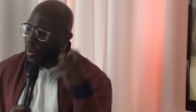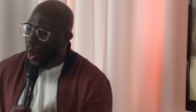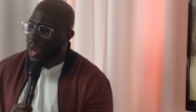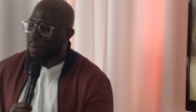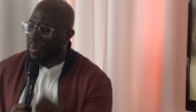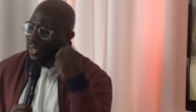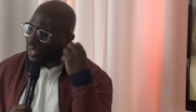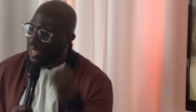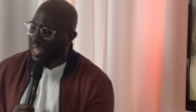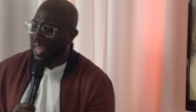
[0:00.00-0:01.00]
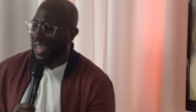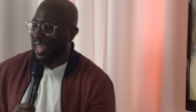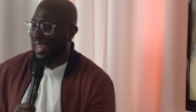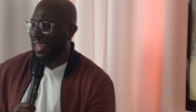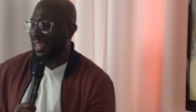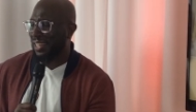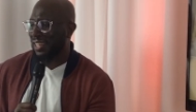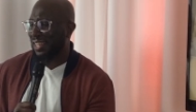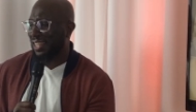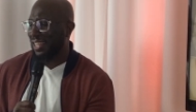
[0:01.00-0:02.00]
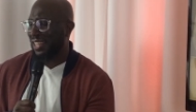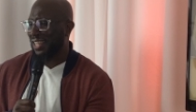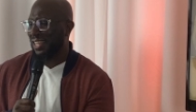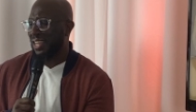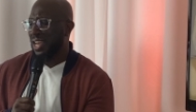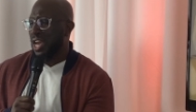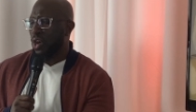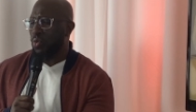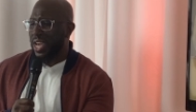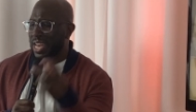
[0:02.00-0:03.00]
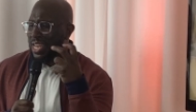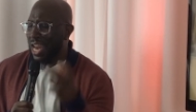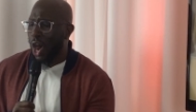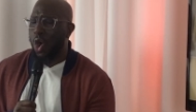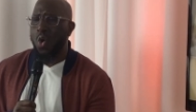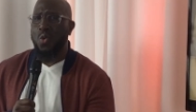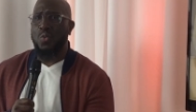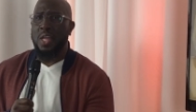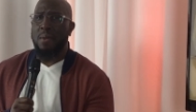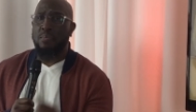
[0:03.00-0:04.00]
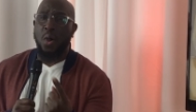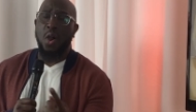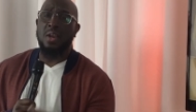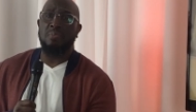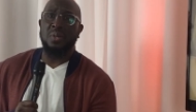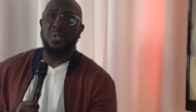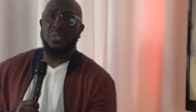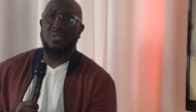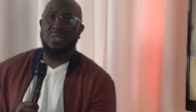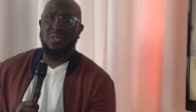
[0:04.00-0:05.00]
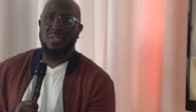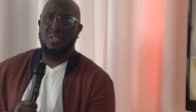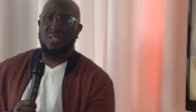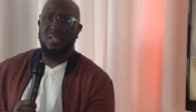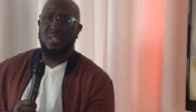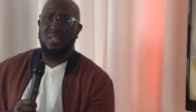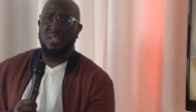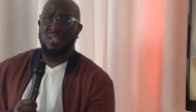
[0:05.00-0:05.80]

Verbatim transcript: from Barnabas again. We know that Barnabas